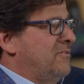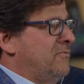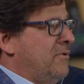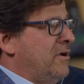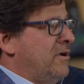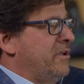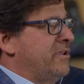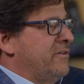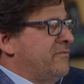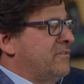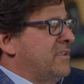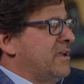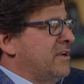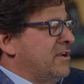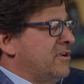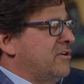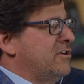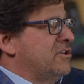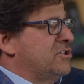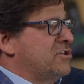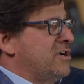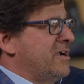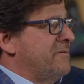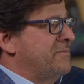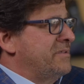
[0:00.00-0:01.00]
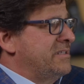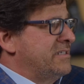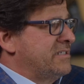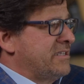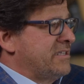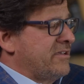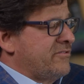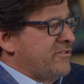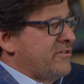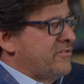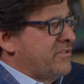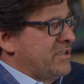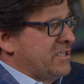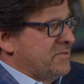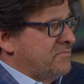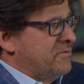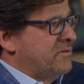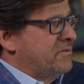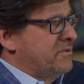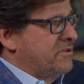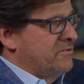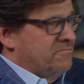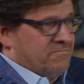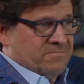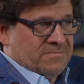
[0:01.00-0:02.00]
you've done a good job in these other things,
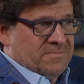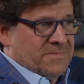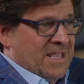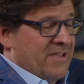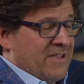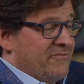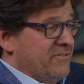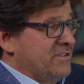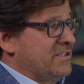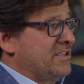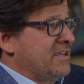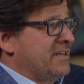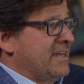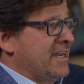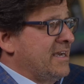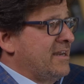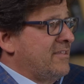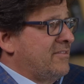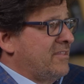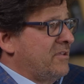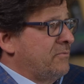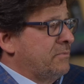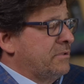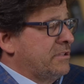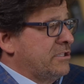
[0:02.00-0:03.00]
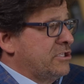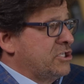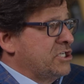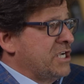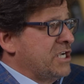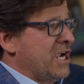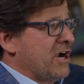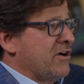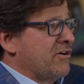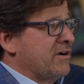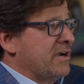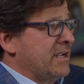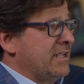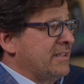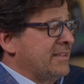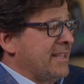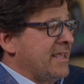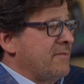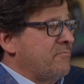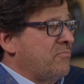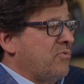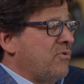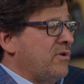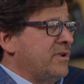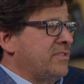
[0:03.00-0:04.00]
but you haven't done anything with the charity. And
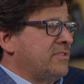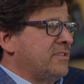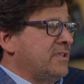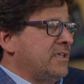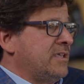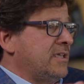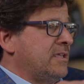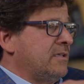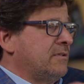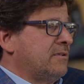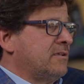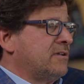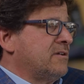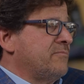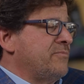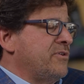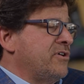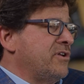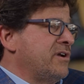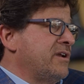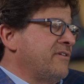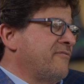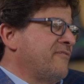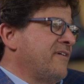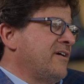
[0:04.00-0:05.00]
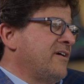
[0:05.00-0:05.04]
at that point, the Community